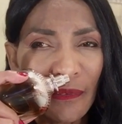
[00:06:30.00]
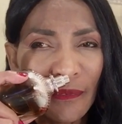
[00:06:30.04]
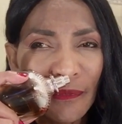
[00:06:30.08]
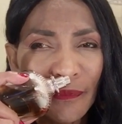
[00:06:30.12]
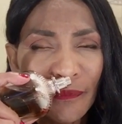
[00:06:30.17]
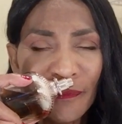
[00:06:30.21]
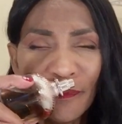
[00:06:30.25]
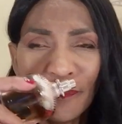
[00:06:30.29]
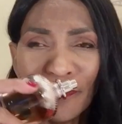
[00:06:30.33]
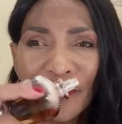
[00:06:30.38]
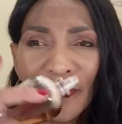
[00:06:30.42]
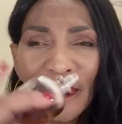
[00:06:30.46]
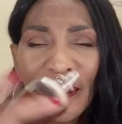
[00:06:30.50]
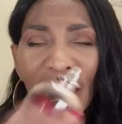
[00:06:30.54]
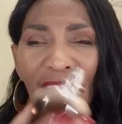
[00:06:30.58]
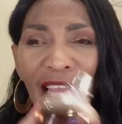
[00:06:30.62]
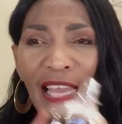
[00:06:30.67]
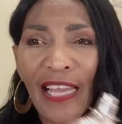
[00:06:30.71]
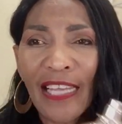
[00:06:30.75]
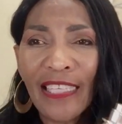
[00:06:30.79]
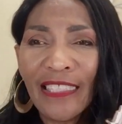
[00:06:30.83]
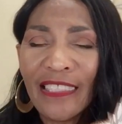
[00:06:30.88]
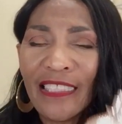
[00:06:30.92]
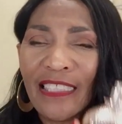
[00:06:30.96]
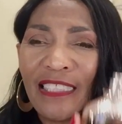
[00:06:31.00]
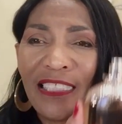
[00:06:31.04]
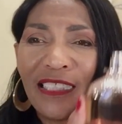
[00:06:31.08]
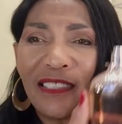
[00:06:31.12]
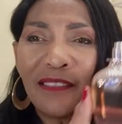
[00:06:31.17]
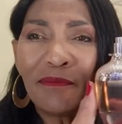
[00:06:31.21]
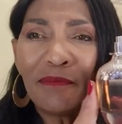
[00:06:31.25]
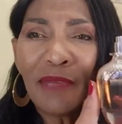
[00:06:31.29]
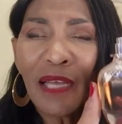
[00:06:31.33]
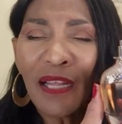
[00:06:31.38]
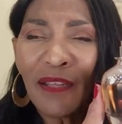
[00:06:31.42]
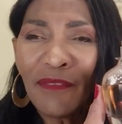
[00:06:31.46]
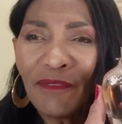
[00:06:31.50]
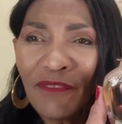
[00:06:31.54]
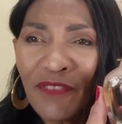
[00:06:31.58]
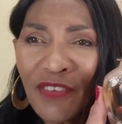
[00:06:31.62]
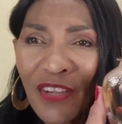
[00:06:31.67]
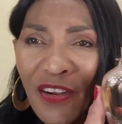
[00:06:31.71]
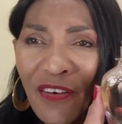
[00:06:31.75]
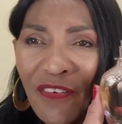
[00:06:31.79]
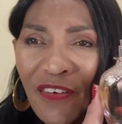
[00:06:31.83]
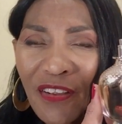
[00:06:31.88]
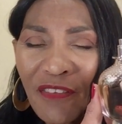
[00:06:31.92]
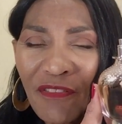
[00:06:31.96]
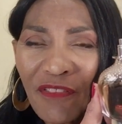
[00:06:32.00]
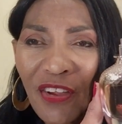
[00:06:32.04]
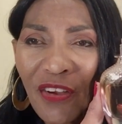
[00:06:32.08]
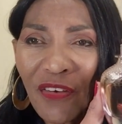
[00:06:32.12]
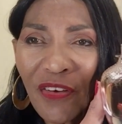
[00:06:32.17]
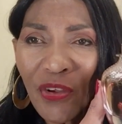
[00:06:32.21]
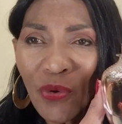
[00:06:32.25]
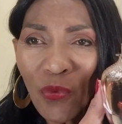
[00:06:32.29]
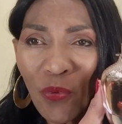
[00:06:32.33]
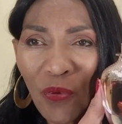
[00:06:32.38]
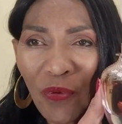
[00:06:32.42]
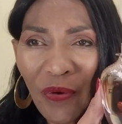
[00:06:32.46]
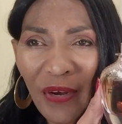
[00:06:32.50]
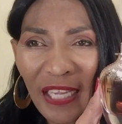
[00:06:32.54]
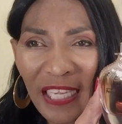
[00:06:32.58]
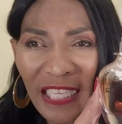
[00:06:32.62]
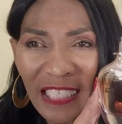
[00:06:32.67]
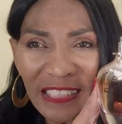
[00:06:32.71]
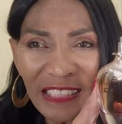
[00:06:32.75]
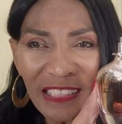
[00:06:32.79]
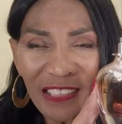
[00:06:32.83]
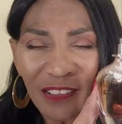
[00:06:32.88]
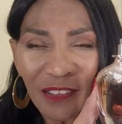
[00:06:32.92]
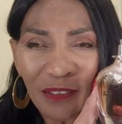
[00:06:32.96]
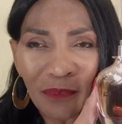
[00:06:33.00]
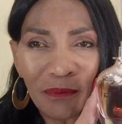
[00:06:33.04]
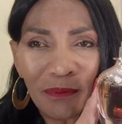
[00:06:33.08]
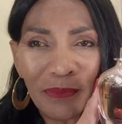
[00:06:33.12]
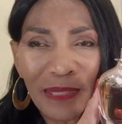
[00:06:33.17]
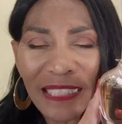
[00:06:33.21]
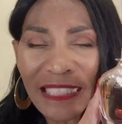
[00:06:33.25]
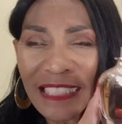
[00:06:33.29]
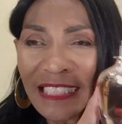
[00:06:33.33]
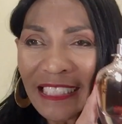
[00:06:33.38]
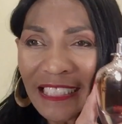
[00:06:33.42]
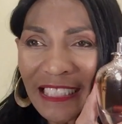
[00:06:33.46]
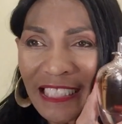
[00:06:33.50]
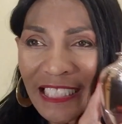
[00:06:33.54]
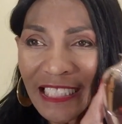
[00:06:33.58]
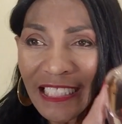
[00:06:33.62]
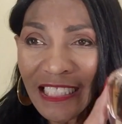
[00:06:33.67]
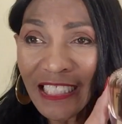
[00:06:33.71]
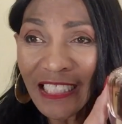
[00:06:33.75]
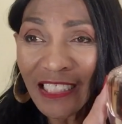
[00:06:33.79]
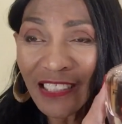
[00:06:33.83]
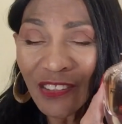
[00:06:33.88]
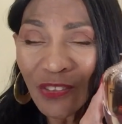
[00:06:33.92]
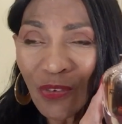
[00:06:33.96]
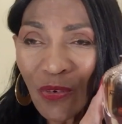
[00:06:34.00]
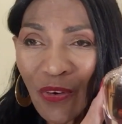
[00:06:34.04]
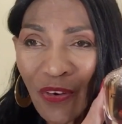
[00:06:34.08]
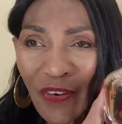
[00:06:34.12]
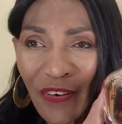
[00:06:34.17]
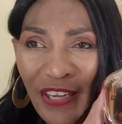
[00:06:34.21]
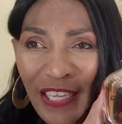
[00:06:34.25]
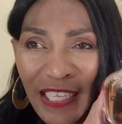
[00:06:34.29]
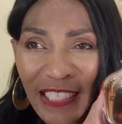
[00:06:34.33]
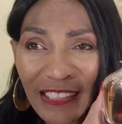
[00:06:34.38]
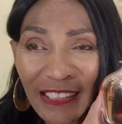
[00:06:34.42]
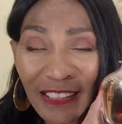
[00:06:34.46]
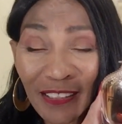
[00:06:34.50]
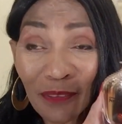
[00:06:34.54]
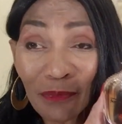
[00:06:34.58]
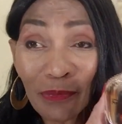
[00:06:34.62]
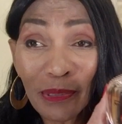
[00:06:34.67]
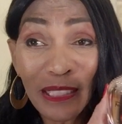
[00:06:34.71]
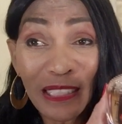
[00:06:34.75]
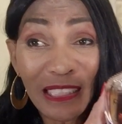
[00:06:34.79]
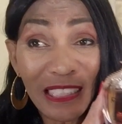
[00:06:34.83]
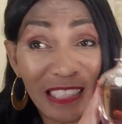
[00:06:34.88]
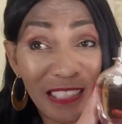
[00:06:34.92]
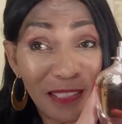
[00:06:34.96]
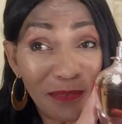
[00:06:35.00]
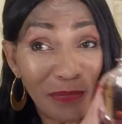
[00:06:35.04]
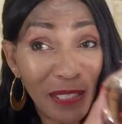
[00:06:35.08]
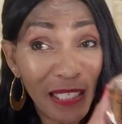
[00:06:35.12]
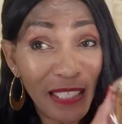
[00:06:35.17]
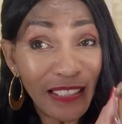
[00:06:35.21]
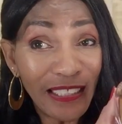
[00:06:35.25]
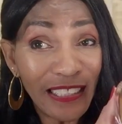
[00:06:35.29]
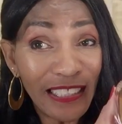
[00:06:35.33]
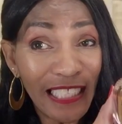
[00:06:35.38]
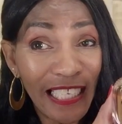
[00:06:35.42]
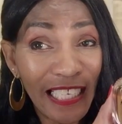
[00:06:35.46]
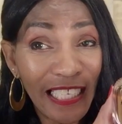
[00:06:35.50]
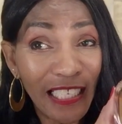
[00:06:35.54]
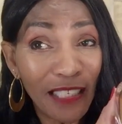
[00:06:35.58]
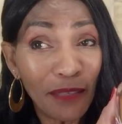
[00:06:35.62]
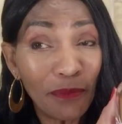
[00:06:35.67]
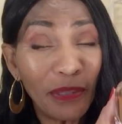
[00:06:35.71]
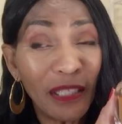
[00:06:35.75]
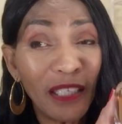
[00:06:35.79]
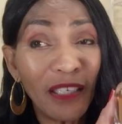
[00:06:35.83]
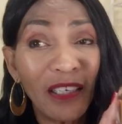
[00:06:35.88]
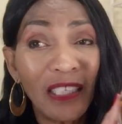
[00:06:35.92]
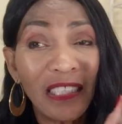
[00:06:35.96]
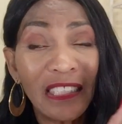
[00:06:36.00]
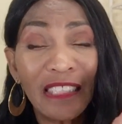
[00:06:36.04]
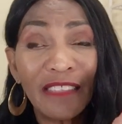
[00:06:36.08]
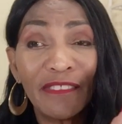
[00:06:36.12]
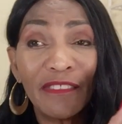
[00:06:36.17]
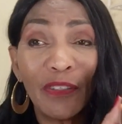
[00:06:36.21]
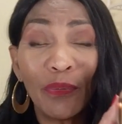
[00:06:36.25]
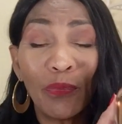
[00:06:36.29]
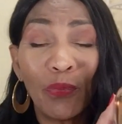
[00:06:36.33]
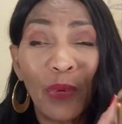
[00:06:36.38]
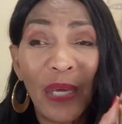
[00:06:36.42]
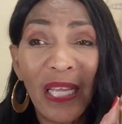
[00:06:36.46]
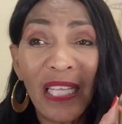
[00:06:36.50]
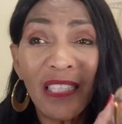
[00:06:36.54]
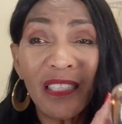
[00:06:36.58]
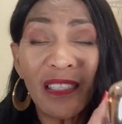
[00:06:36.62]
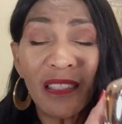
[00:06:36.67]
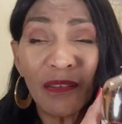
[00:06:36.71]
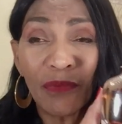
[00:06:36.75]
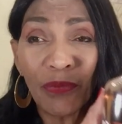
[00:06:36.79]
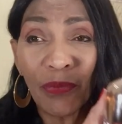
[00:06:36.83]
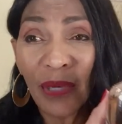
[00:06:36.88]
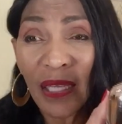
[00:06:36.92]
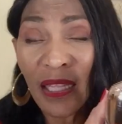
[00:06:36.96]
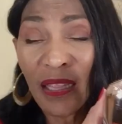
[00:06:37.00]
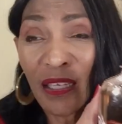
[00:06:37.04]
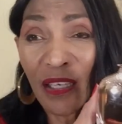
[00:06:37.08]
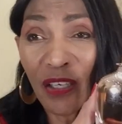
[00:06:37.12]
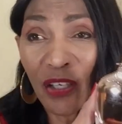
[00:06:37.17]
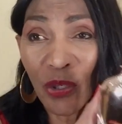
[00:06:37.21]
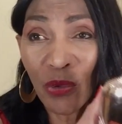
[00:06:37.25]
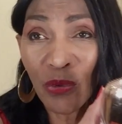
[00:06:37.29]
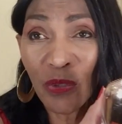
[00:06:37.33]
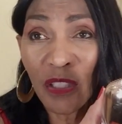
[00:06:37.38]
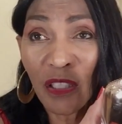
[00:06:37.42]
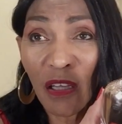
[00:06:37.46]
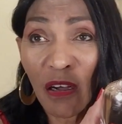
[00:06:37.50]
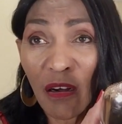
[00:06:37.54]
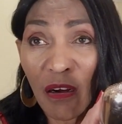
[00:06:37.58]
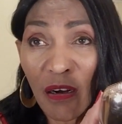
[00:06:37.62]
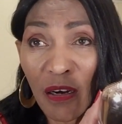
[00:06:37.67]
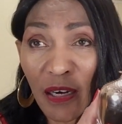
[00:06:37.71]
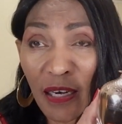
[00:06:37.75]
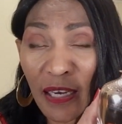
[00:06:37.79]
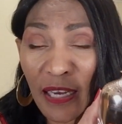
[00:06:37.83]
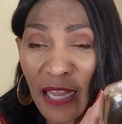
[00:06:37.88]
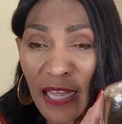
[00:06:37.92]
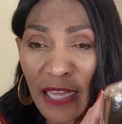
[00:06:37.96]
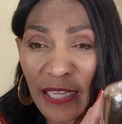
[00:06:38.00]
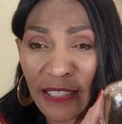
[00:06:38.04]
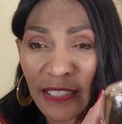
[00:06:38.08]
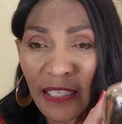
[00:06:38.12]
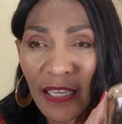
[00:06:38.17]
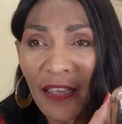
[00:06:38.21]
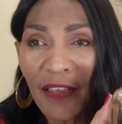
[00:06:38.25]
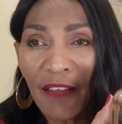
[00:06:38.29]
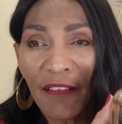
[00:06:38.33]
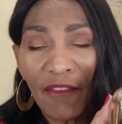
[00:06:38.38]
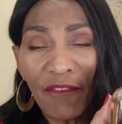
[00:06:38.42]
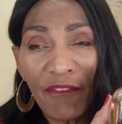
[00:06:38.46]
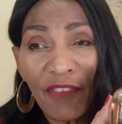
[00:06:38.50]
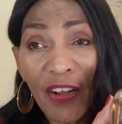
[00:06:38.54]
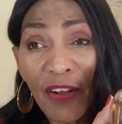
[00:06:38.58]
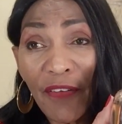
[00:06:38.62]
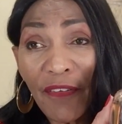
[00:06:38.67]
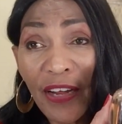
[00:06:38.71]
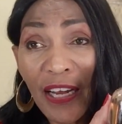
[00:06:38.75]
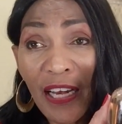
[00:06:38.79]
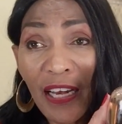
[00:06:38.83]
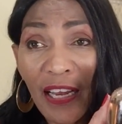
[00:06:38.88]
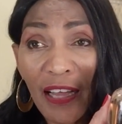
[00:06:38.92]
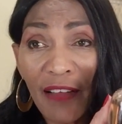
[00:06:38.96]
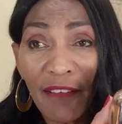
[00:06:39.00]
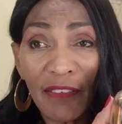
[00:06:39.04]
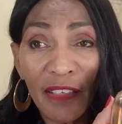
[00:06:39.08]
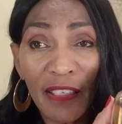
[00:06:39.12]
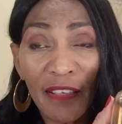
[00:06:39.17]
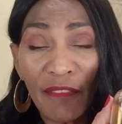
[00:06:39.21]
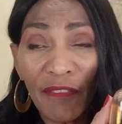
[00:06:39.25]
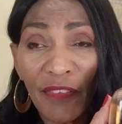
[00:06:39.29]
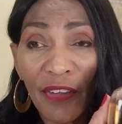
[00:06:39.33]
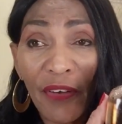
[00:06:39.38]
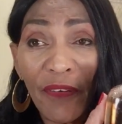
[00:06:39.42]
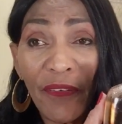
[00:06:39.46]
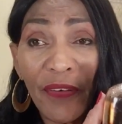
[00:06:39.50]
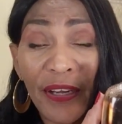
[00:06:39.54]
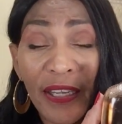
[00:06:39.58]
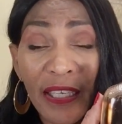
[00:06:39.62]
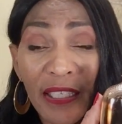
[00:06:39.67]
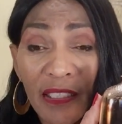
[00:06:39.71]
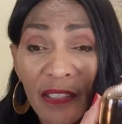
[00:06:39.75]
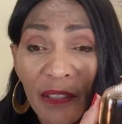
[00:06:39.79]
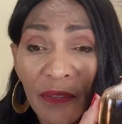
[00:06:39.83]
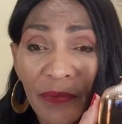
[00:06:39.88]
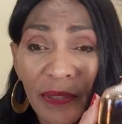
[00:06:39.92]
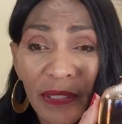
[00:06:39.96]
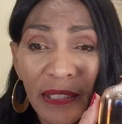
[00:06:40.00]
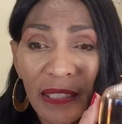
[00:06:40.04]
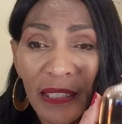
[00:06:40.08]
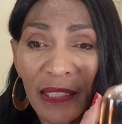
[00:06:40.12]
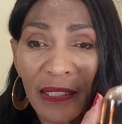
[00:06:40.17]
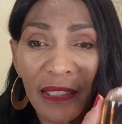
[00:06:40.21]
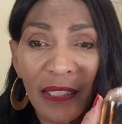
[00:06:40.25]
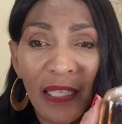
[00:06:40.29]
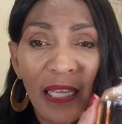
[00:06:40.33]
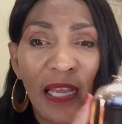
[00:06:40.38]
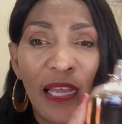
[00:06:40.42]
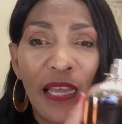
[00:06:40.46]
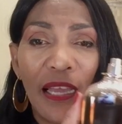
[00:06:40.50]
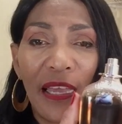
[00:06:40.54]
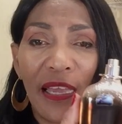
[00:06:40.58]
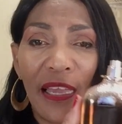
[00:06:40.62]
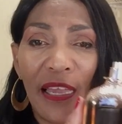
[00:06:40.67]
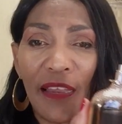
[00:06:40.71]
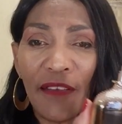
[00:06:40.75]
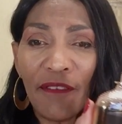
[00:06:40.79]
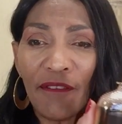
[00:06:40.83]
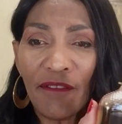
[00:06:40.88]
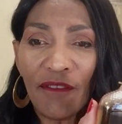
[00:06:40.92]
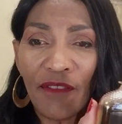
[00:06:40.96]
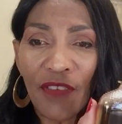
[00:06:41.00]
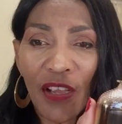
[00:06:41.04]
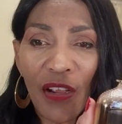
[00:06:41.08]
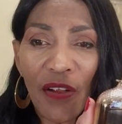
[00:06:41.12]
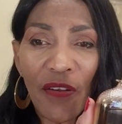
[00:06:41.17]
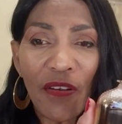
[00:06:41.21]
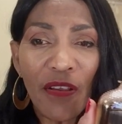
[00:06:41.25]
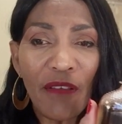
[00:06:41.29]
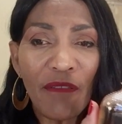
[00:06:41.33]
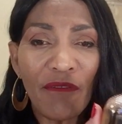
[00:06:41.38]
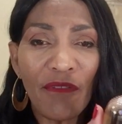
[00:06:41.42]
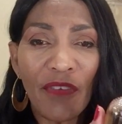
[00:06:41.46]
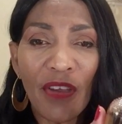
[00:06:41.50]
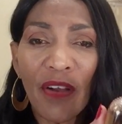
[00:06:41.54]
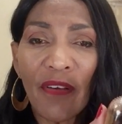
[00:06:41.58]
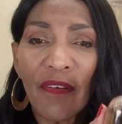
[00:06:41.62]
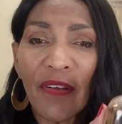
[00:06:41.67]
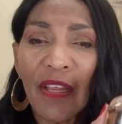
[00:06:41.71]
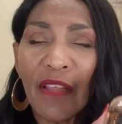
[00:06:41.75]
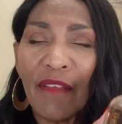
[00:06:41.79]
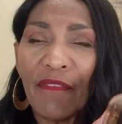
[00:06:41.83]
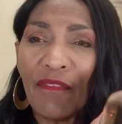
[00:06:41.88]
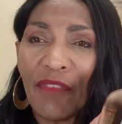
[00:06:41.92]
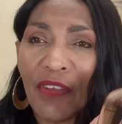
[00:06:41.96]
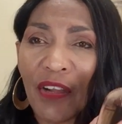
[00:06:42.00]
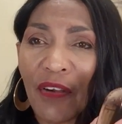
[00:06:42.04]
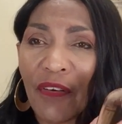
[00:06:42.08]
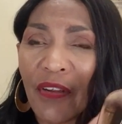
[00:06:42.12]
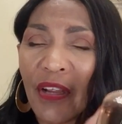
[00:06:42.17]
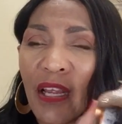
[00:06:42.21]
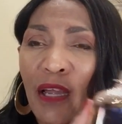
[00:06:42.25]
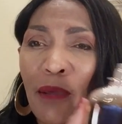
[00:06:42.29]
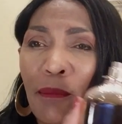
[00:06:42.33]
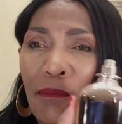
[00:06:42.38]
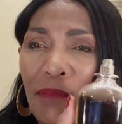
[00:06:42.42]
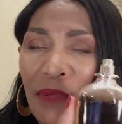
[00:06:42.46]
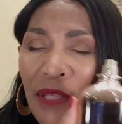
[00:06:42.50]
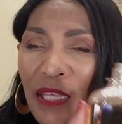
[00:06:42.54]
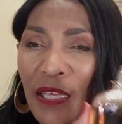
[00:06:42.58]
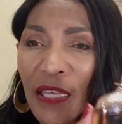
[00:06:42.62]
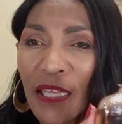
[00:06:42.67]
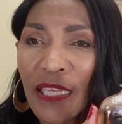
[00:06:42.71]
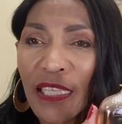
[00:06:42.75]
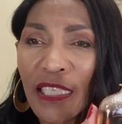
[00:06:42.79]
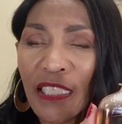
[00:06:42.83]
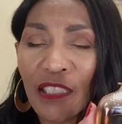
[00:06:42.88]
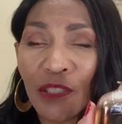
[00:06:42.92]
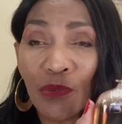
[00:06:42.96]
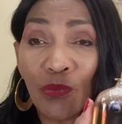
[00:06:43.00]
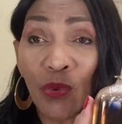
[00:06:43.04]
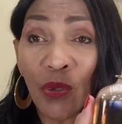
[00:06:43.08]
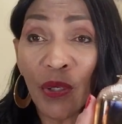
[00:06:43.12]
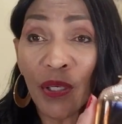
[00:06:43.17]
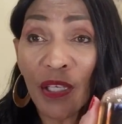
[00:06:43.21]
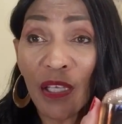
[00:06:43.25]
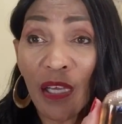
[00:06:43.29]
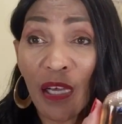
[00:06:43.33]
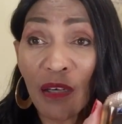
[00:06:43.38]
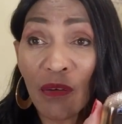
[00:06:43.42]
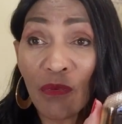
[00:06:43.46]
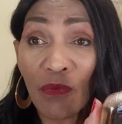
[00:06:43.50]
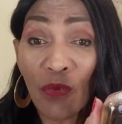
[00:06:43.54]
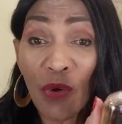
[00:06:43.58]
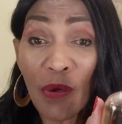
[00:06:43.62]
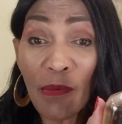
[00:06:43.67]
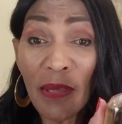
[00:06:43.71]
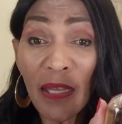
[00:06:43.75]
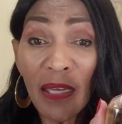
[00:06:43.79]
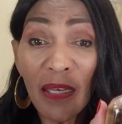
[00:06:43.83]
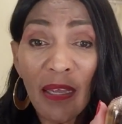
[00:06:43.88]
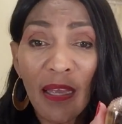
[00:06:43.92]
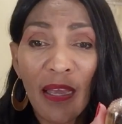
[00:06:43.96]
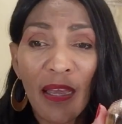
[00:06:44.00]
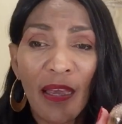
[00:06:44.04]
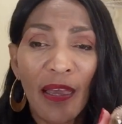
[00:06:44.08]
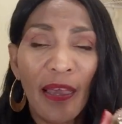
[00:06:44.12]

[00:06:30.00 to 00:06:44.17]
Mm, yes, it smelled very, very oriental, but it isn't oriental, but it smells like it because of the way, the way the notes are aligned. Very lovely, very exquisite, and very, very, very appealing toward young women.